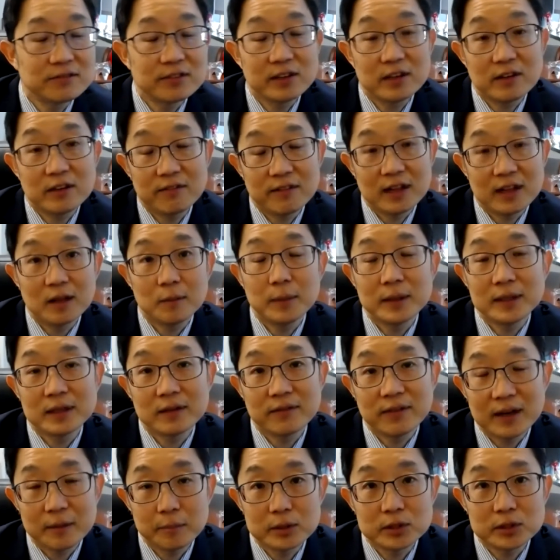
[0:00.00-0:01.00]
for development of
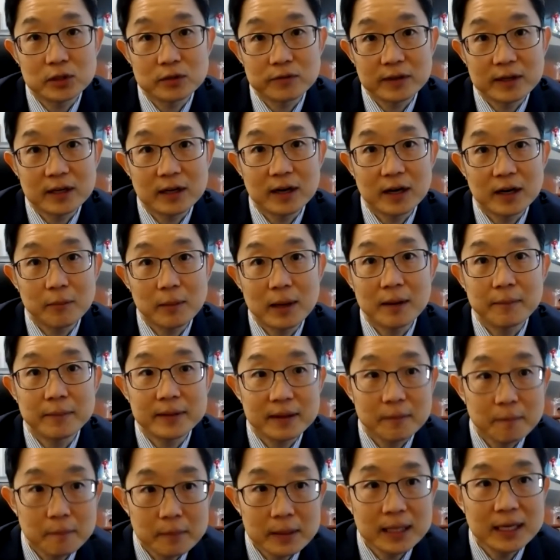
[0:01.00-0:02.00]
hypertrophic
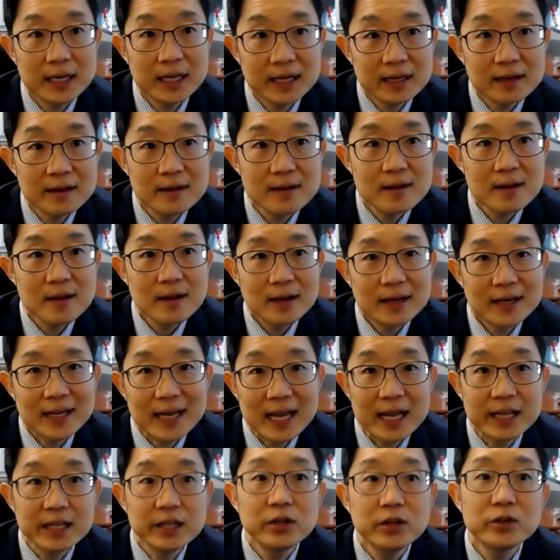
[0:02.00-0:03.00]
cardiomyopathy, meaning
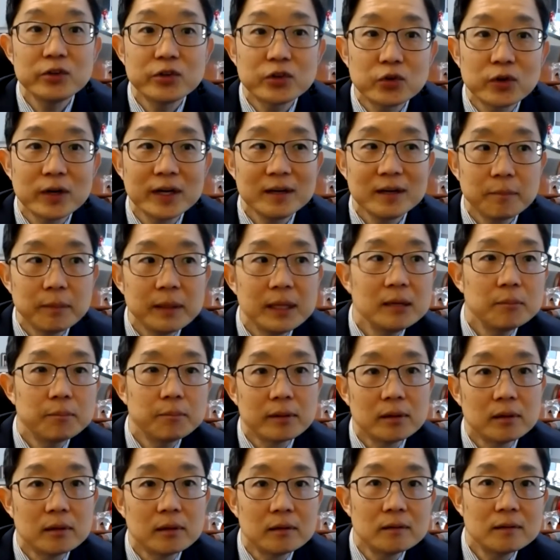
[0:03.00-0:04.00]
can you treat
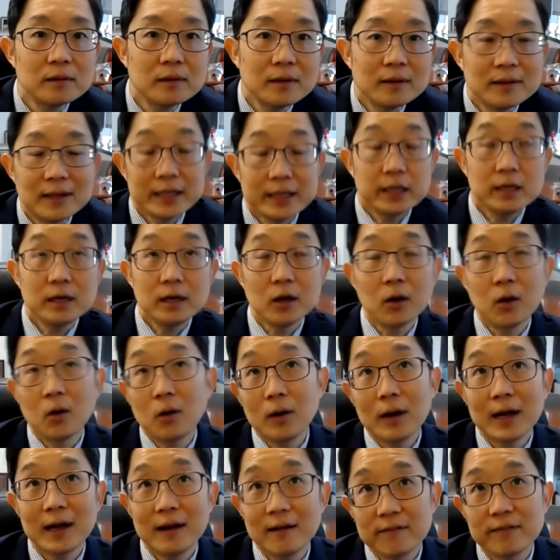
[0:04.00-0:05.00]
people that you know
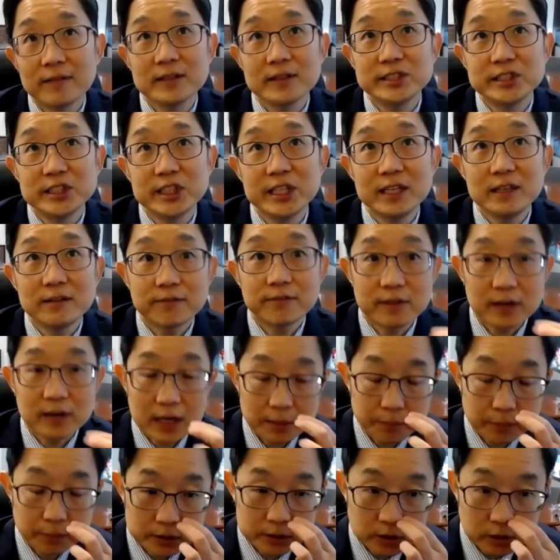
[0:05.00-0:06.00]
have a gene for
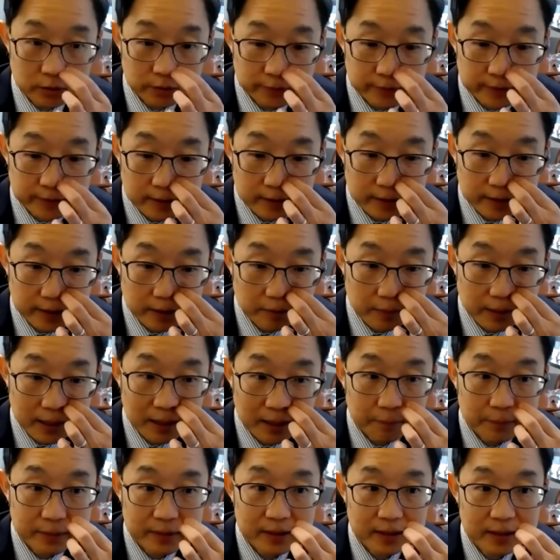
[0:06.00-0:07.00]
hypertrophic
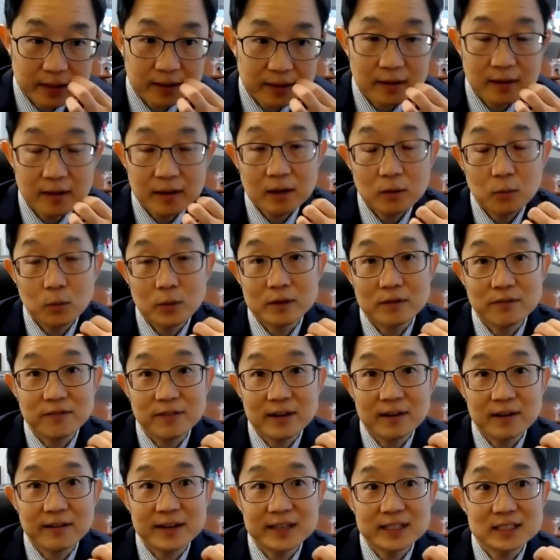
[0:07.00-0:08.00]
cardiomyopathy with
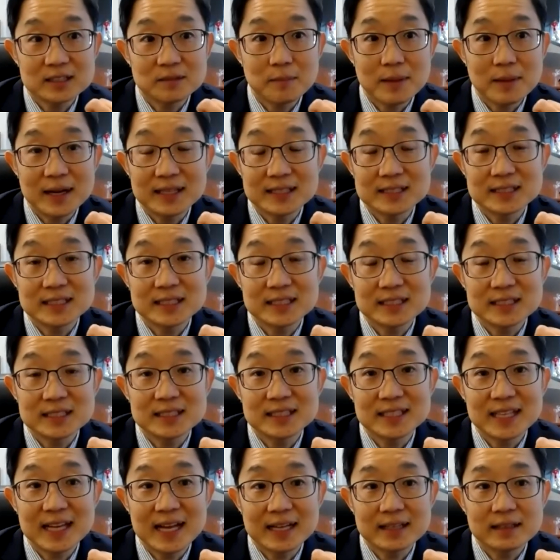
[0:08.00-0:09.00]
various medicines
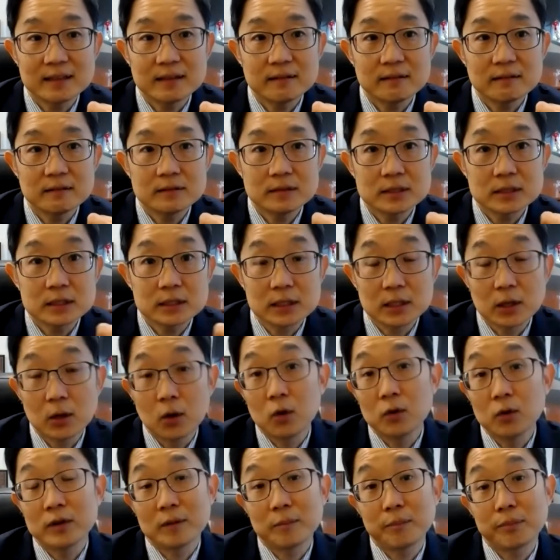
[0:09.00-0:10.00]
that
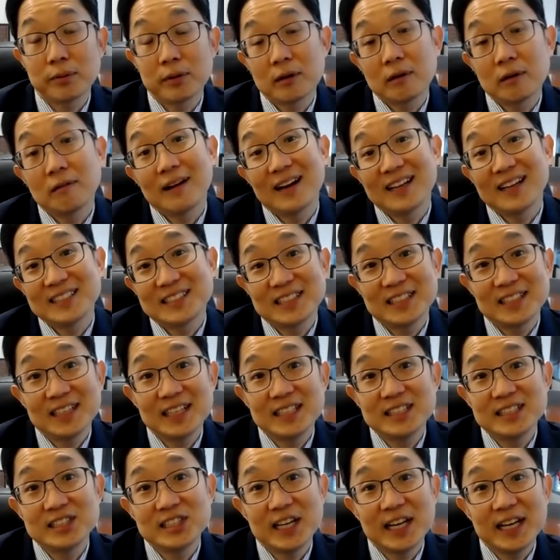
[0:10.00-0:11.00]
slow the progression
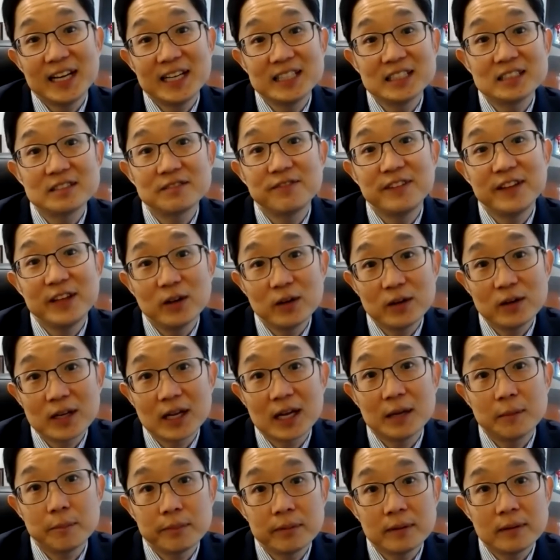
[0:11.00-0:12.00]
and change
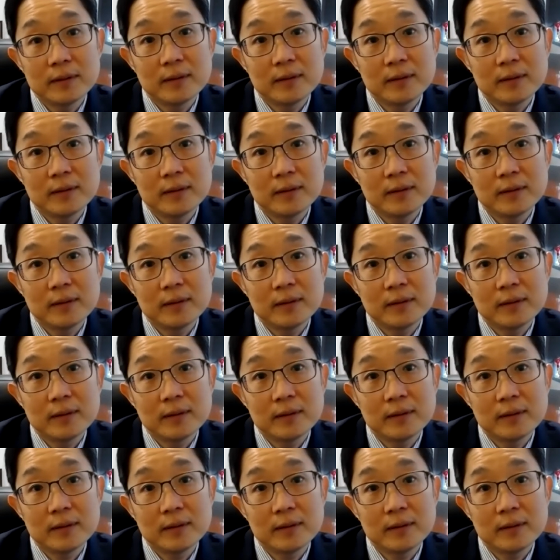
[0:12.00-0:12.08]
phenotype